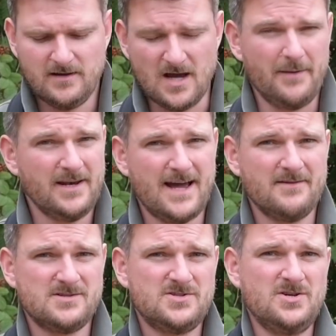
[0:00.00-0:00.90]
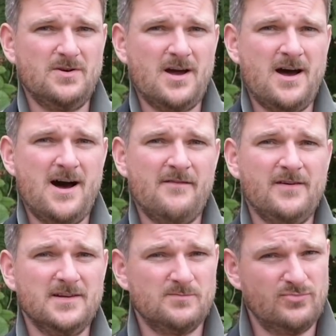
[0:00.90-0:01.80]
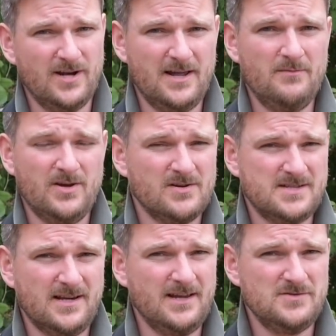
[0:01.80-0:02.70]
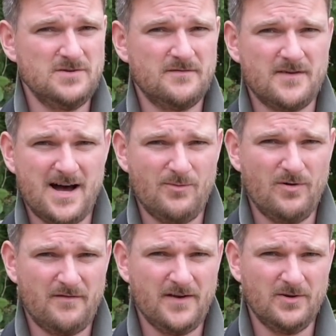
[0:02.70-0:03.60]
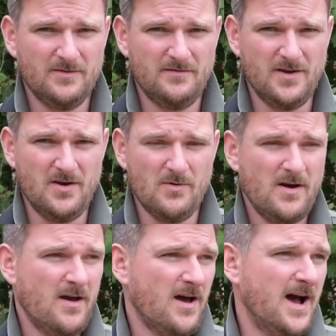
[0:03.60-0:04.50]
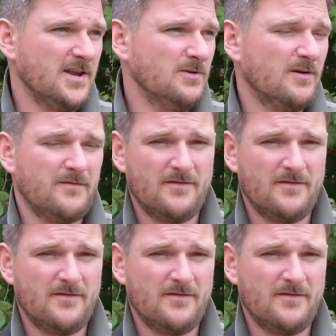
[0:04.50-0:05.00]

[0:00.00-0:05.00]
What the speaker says: Going down to 2.5 is brilliant because it gives you far more field of view and you